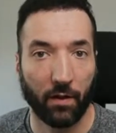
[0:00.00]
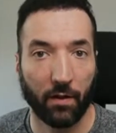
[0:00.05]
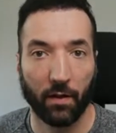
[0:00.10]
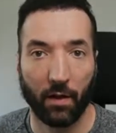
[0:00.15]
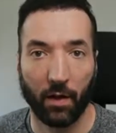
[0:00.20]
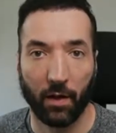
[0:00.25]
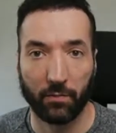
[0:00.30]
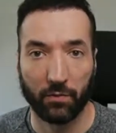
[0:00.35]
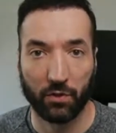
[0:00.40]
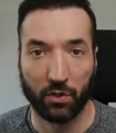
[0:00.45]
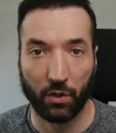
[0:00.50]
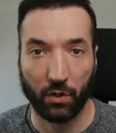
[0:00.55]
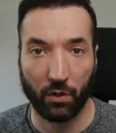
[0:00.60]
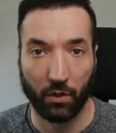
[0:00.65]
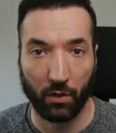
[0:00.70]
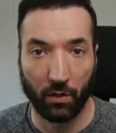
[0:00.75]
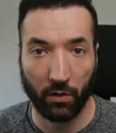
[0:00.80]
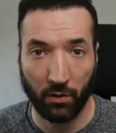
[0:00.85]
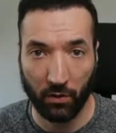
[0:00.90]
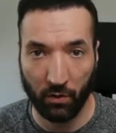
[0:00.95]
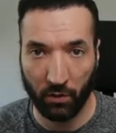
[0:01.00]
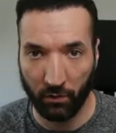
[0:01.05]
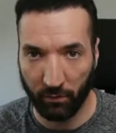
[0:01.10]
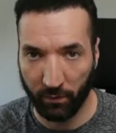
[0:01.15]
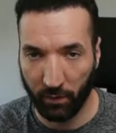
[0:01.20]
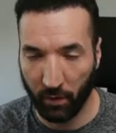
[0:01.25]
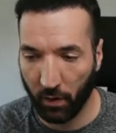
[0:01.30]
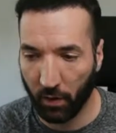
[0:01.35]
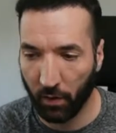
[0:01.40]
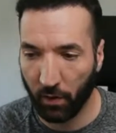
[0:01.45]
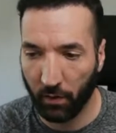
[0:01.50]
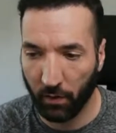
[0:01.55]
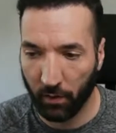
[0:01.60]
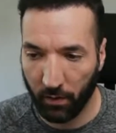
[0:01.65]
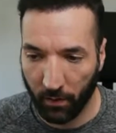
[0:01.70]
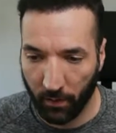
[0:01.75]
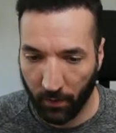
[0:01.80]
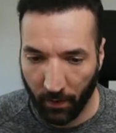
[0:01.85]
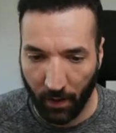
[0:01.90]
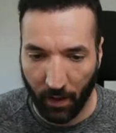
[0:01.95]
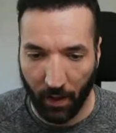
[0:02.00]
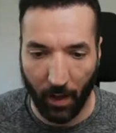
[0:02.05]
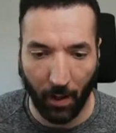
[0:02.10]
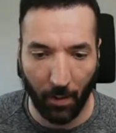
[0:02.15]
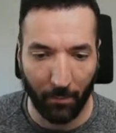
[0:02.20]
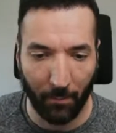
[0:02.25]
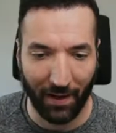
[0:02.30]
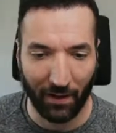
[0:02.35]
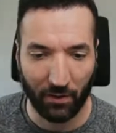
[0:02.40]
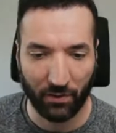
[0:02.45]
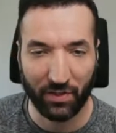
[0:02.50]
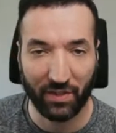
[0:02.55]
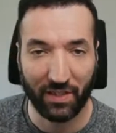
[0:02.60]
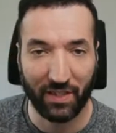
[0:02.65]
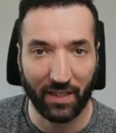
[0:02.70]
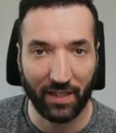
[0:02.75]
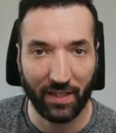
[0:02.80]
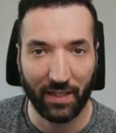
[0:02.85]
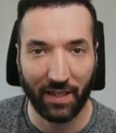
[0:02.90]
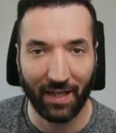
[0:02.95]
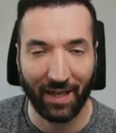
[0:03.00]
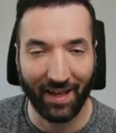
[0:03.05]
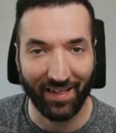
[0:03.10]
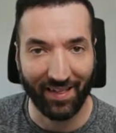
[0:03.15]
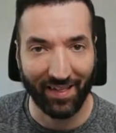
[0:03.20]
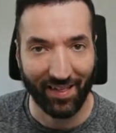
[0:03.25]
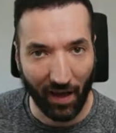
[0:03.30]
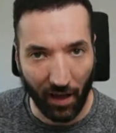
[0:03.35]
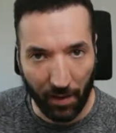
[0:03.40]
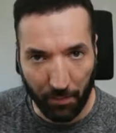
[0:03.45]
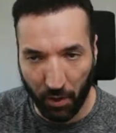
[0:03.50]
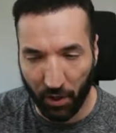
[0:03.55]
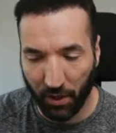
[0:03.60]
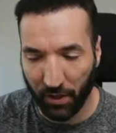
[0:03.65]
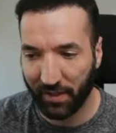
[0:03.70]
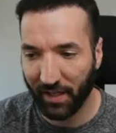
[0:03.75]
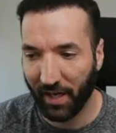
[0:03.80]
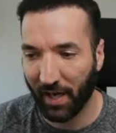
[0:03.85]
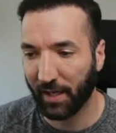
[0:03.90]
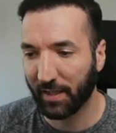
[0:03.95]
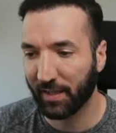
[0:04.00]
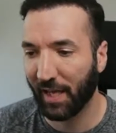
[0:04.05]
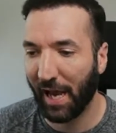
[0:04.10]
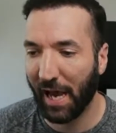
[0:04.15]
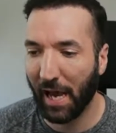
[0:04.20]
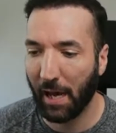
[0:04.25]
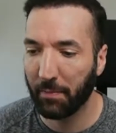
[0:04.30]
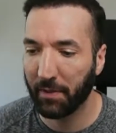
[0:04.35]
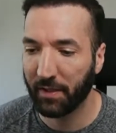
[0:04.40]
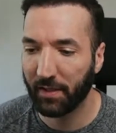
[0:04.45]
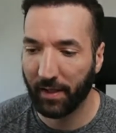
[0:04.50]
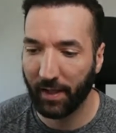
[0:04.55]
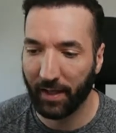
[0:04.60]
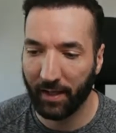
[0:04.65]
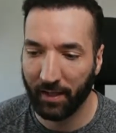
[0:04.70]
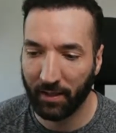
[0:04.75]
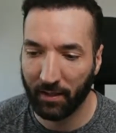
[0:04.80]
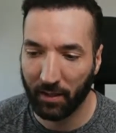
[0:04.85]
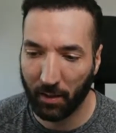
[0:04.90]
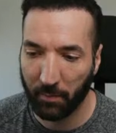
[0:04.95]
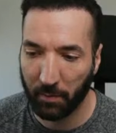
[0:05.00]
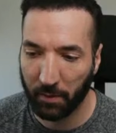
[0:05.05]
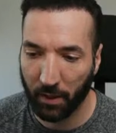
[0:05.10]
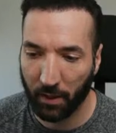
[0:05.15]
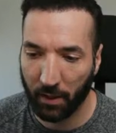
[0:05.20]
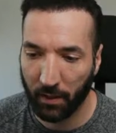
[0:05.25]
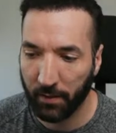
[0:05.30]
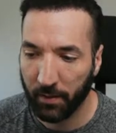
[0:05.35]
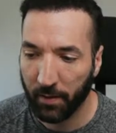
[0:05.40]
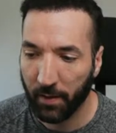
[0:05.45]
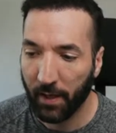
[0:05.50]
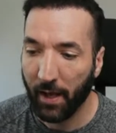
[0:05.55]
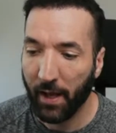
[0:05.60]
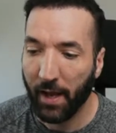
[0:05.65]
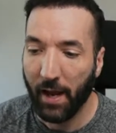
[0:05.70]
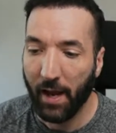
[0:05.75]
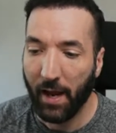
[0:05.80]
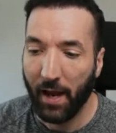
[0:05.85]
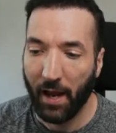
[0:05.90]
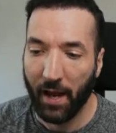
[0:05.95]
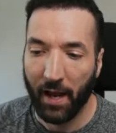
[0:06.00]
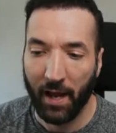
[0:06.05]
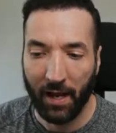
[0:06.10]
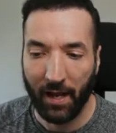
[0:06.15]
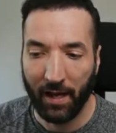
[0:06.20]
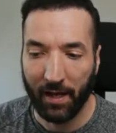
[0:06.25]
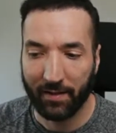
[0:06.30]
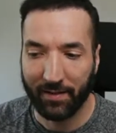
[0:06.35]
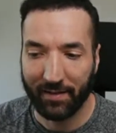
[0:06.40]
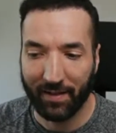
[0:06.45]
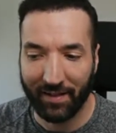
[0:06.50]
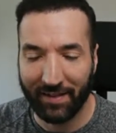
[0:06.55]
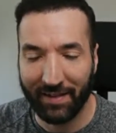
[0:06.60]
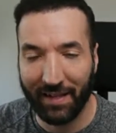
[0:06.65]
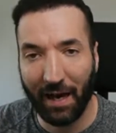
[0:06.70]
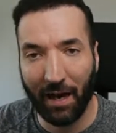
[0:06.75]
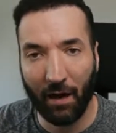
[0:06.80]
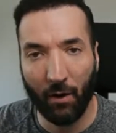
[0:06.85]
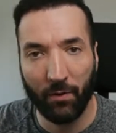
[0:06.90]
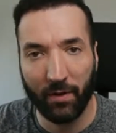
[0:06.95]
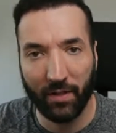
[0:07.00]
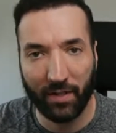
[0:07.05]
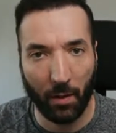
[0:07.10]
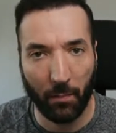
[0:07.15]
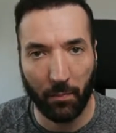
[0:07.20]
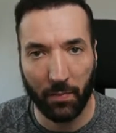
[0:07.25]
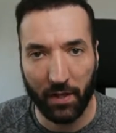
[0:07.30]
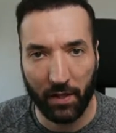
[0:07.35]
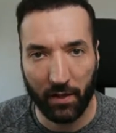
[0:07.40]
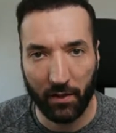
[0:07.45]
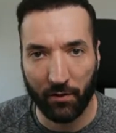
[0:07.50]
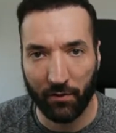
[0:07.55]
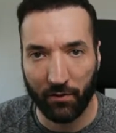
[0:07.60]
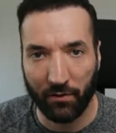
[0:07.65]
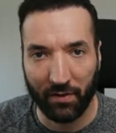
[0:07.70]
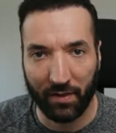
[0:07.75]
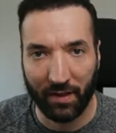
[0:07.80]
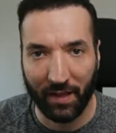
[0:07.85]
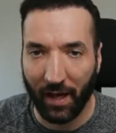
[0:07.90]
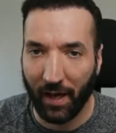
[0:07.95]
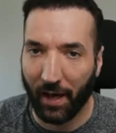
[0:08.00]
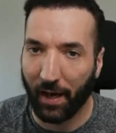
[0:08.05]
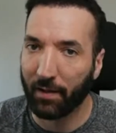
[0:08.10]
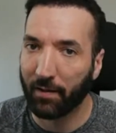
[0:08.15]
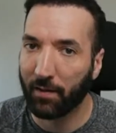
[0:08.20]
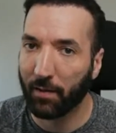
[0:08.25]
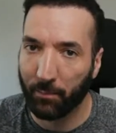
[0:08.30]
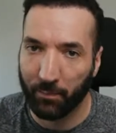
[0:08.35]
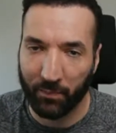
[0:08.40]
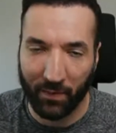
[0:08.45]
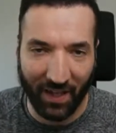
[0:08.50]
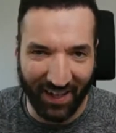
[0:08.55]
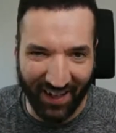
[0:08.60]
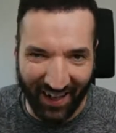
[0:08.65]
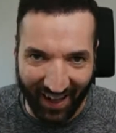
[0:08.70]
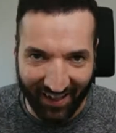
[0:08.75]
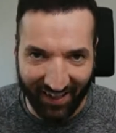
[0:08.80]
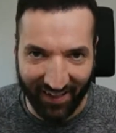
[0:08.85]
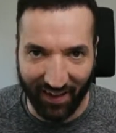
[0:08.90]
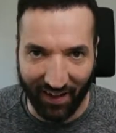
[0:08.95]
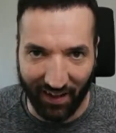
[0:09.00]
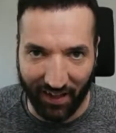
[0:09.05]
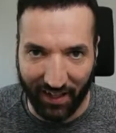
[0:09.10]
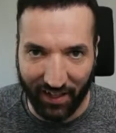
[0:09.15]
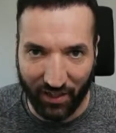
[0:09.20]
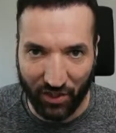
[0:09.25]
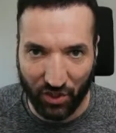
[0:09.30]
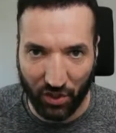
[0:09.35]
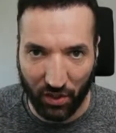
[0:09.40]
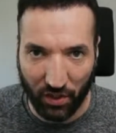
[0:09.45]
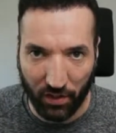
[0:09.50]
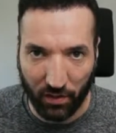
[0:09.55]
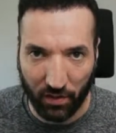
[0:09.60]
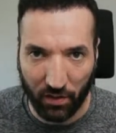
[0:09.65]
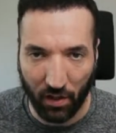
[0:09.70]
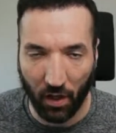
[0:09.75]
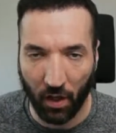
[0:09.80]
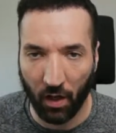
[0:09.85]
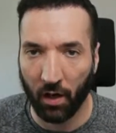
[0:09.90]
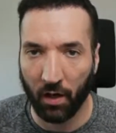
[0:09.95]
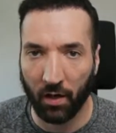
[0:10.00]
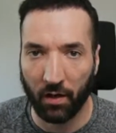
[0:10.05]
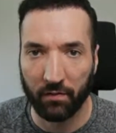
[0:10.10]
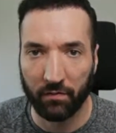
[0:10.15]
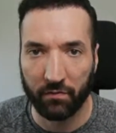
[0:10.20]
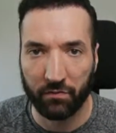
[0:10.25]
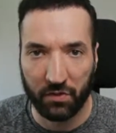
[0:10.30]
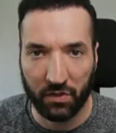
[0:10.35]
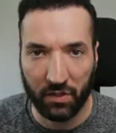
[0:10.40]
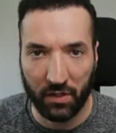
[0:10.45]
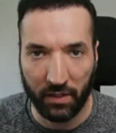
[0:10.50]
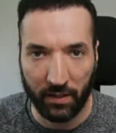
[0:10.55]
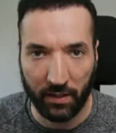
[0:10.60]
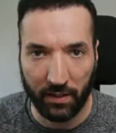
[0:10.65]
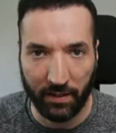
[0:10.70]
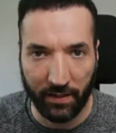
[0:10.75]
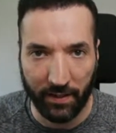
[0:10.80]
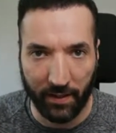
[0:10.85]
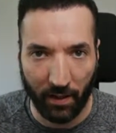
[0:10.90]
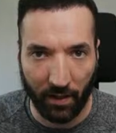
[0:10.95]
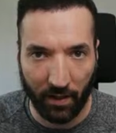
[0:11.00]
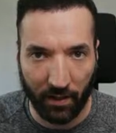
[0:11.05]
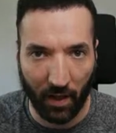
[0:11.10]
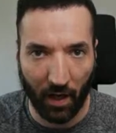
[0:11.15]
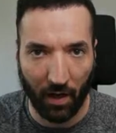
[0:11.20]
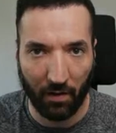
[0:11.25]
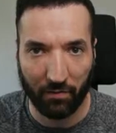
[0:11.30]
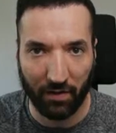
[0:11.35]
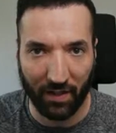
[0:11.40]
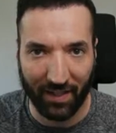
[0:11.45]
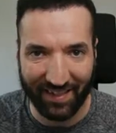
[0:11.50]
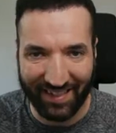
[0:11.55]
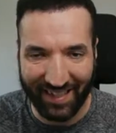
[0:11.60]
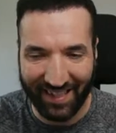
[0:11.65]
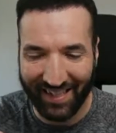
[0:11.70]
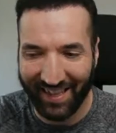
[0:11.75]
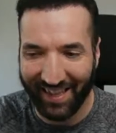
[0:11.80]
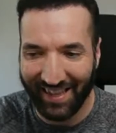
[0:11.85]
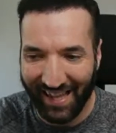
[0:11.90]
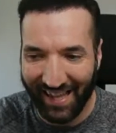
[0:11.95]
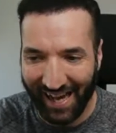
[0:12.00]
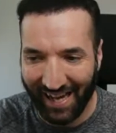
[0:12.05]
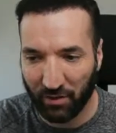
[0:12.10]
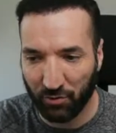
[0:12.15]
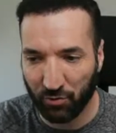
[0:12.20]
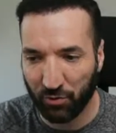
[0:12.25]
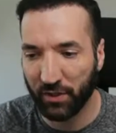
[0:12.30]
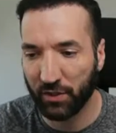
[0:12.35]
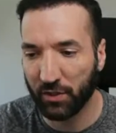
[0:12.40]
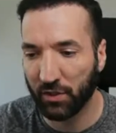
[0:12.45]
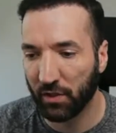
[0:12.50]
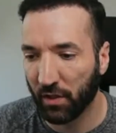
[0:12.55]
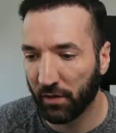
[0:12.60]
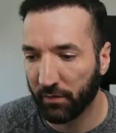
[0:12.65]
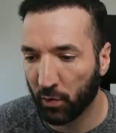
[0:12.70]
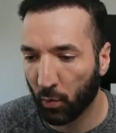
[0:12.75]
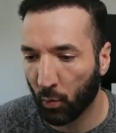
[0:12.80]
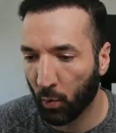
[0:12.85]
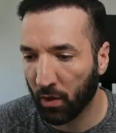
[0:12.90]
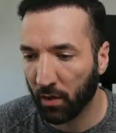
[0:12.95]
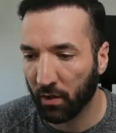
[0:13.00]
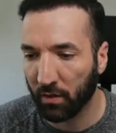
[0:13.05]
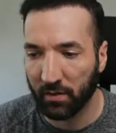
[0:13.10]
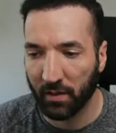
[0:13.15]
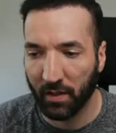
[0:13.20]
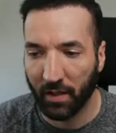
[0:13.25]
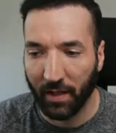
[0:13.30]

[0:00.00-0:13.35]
I'm sure you've heard about the cyber attack that happened in Lebanon, and now it appears that an escalation of the conflict in that region of the world